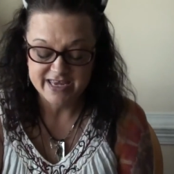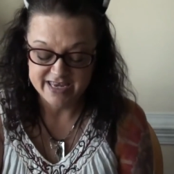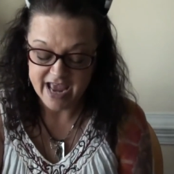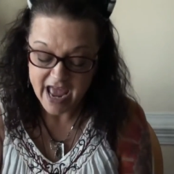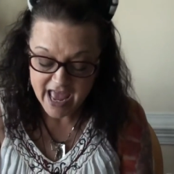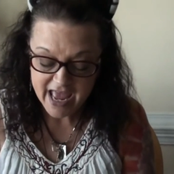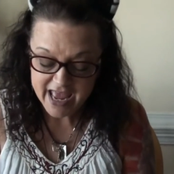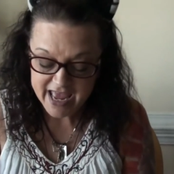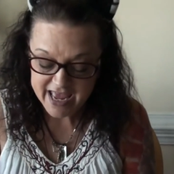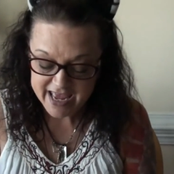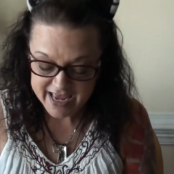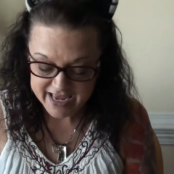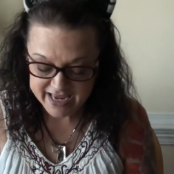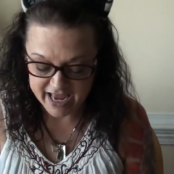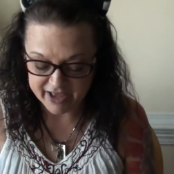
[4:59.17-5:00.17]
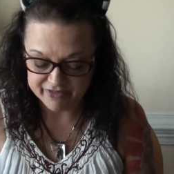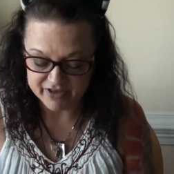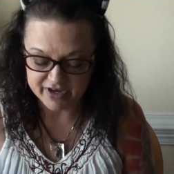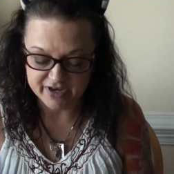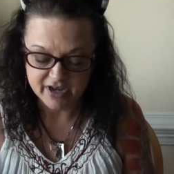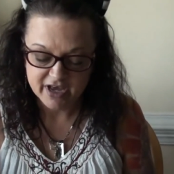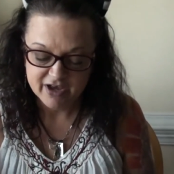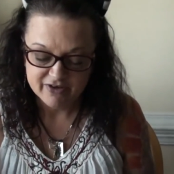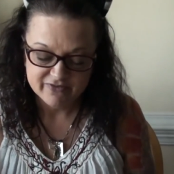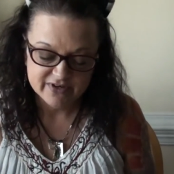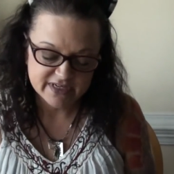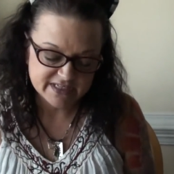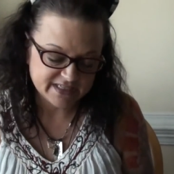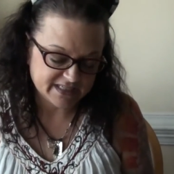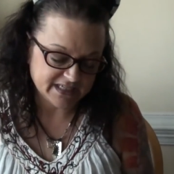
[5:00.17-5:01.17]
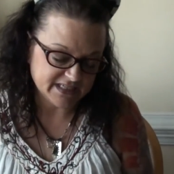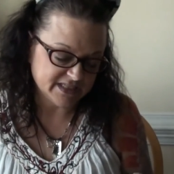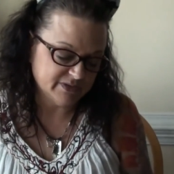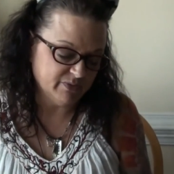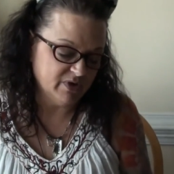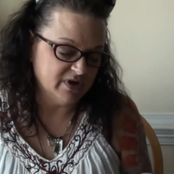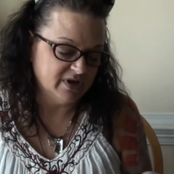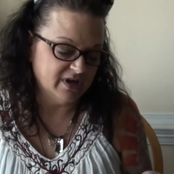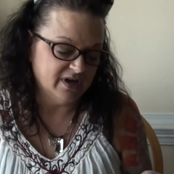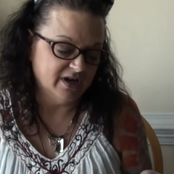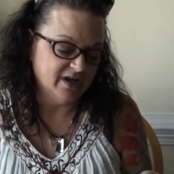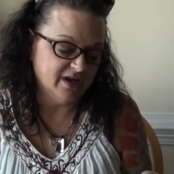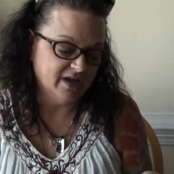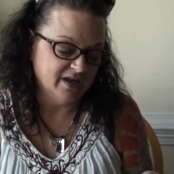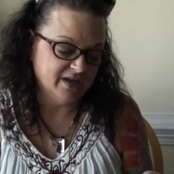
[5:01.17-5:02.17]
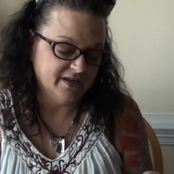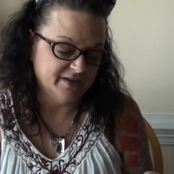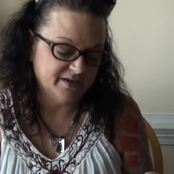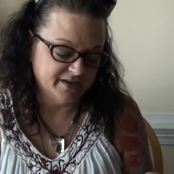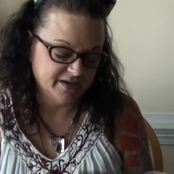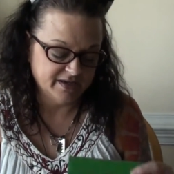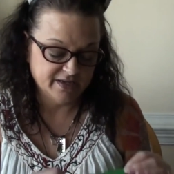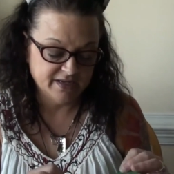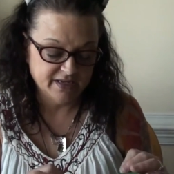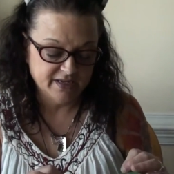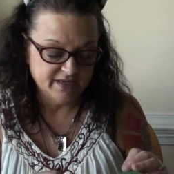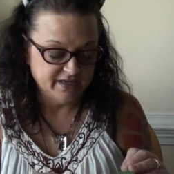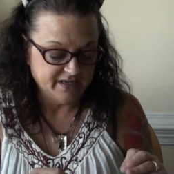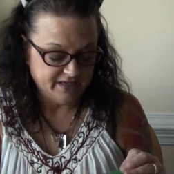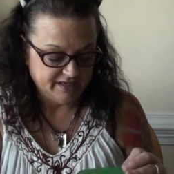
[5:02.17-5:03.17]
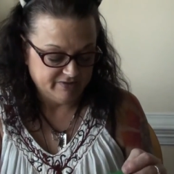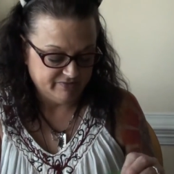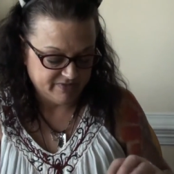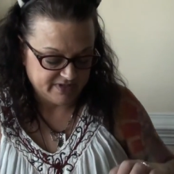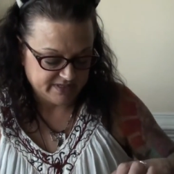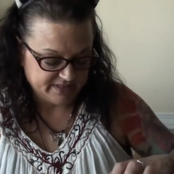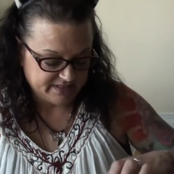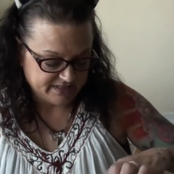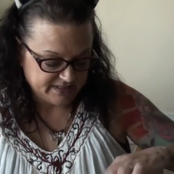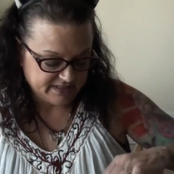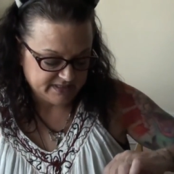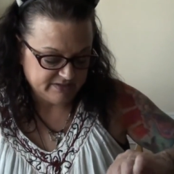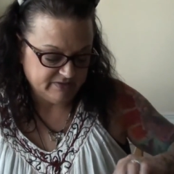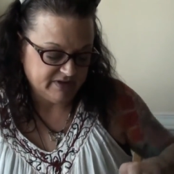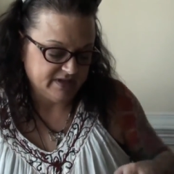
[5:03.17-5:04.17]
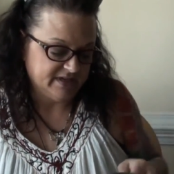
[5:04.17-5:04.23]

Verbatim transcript: Yay! And then, what is this one? What is this one?